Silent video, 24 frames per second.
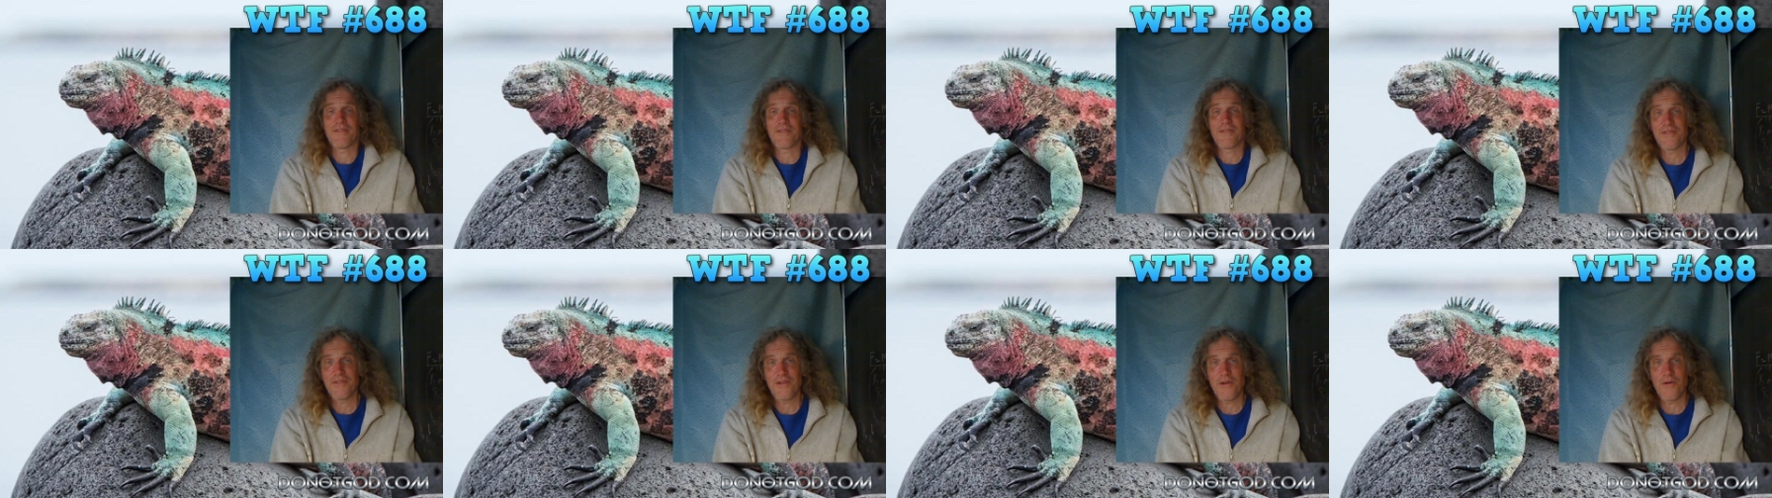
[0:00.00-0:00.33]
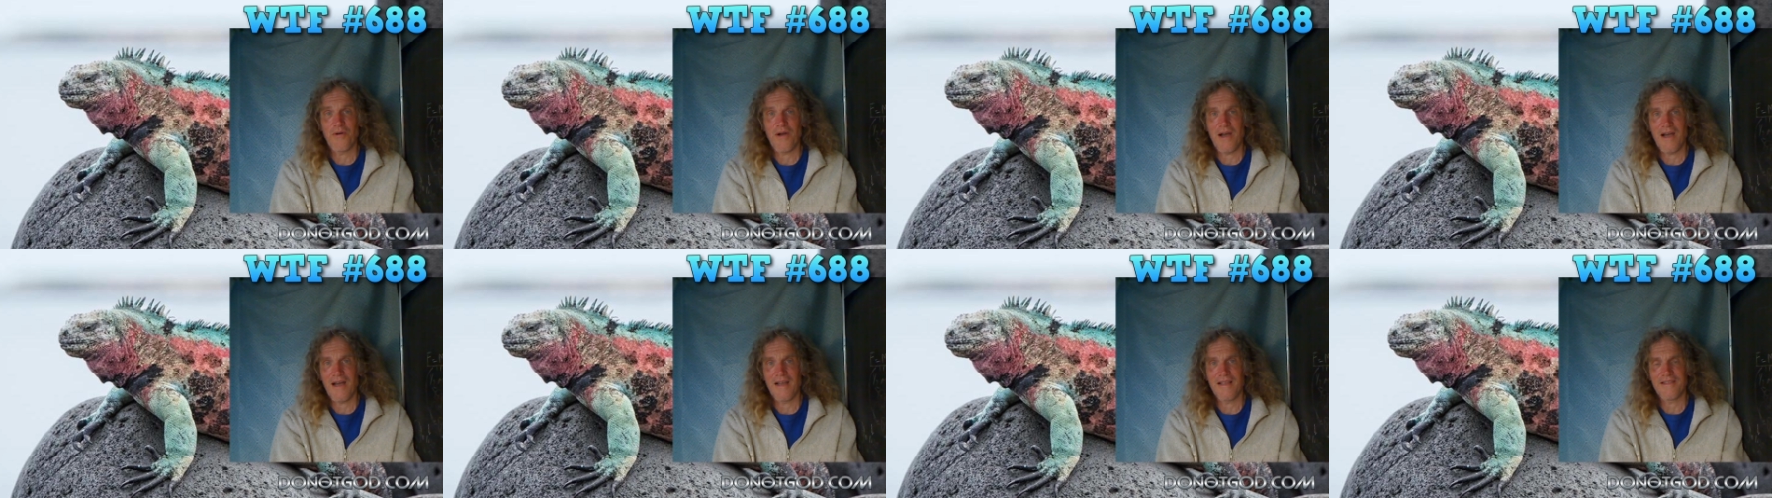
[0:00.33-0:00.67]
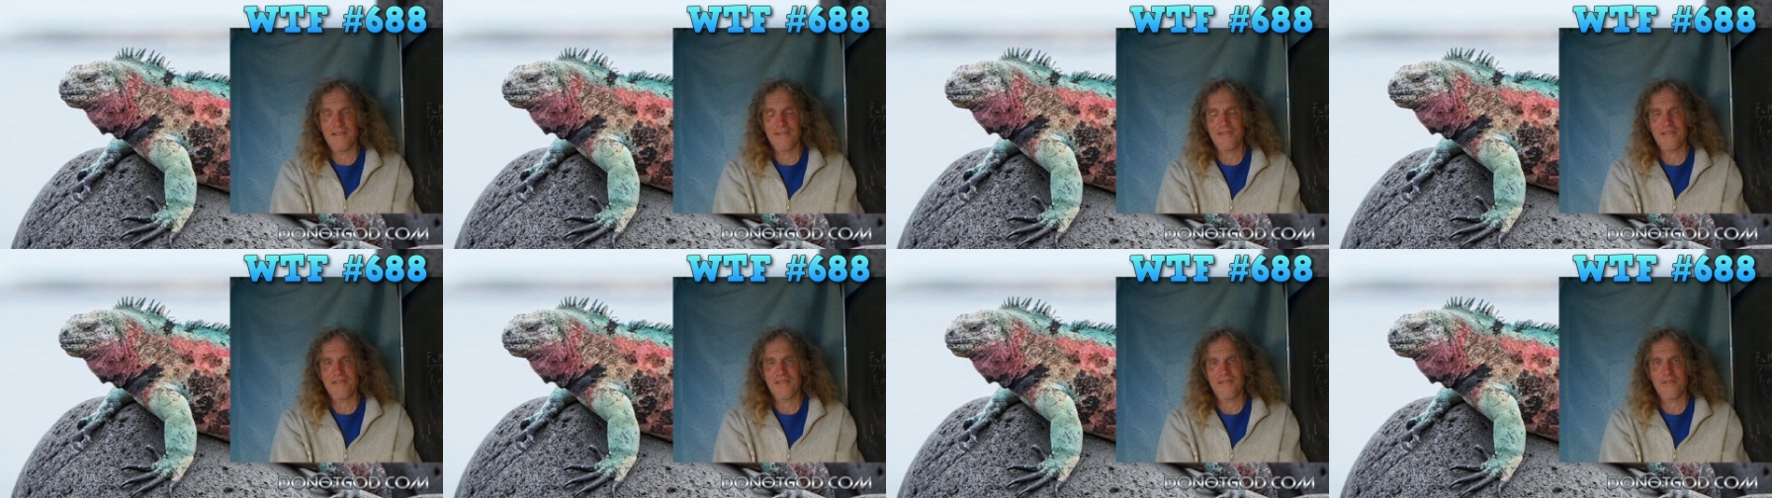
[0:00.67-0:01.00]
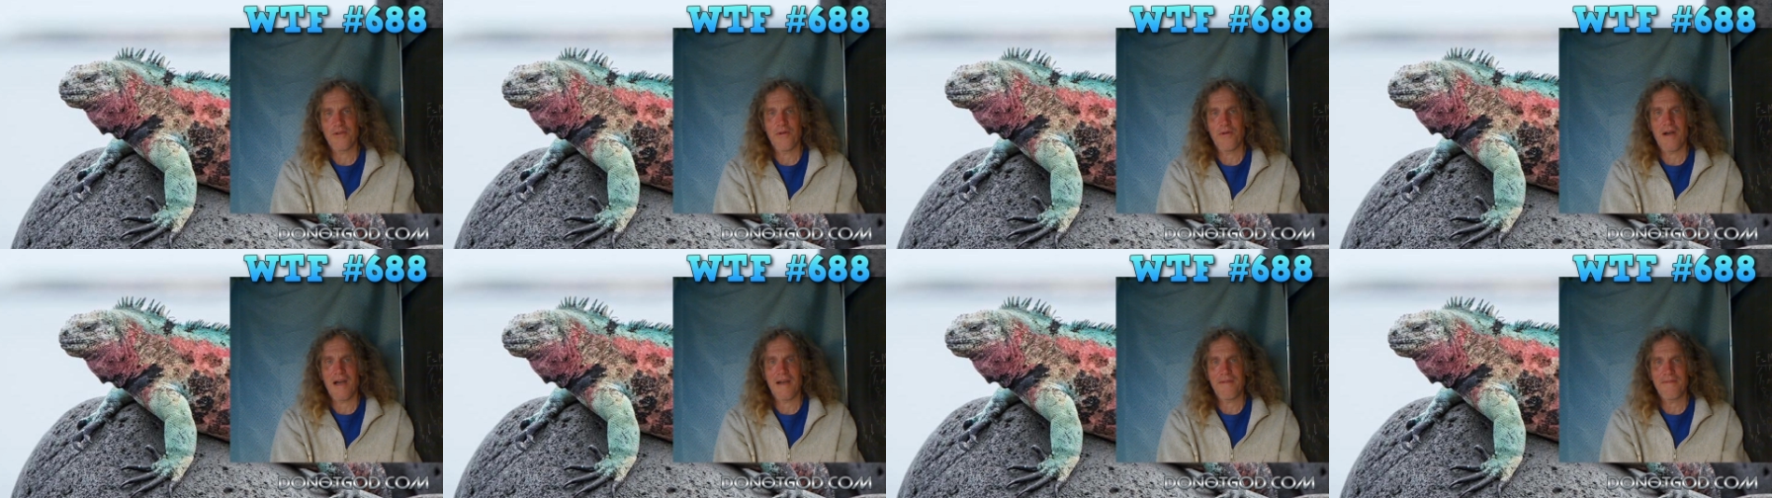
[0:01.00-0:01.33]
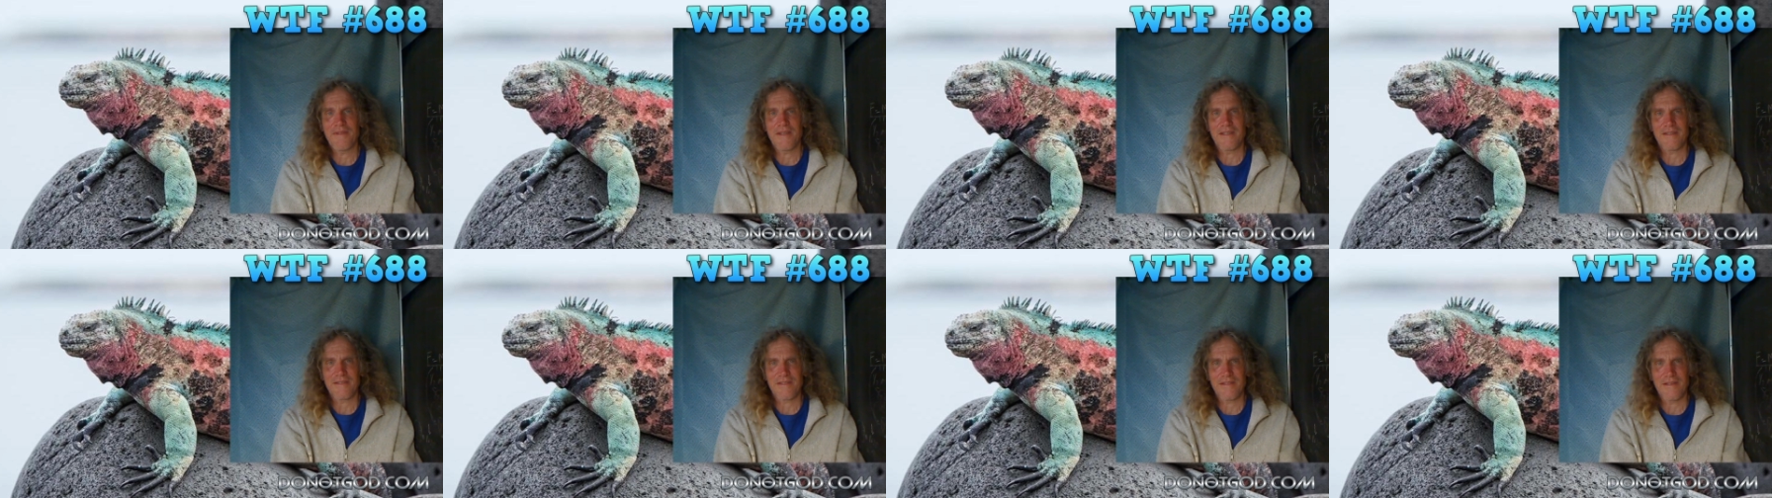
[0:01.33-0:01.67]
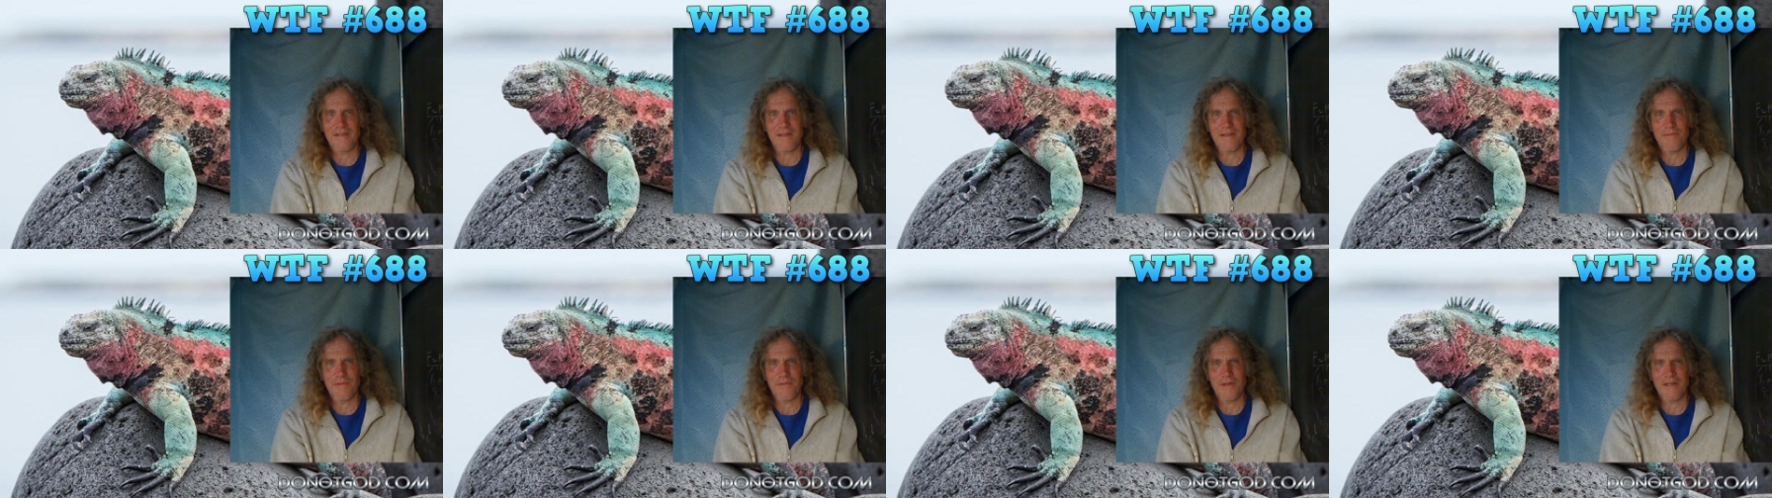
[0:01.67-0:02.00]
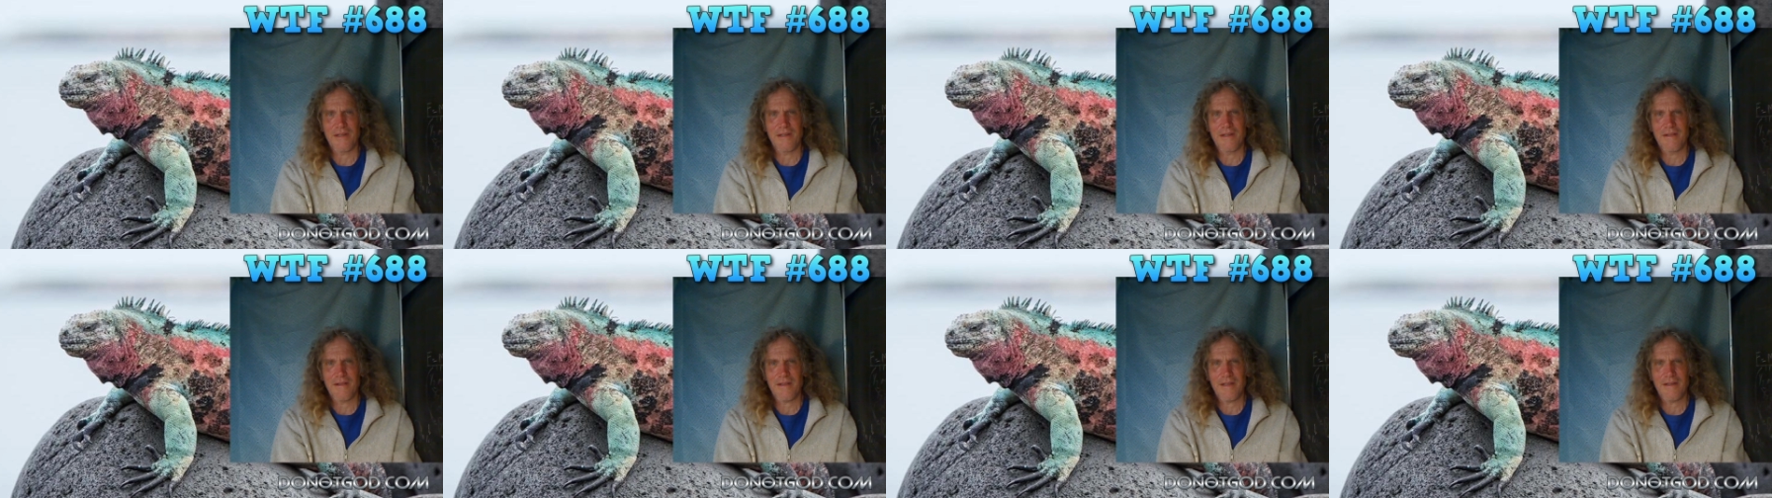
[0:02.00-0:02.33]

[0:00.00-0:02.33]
just, there's no, it's, it's so obvious that we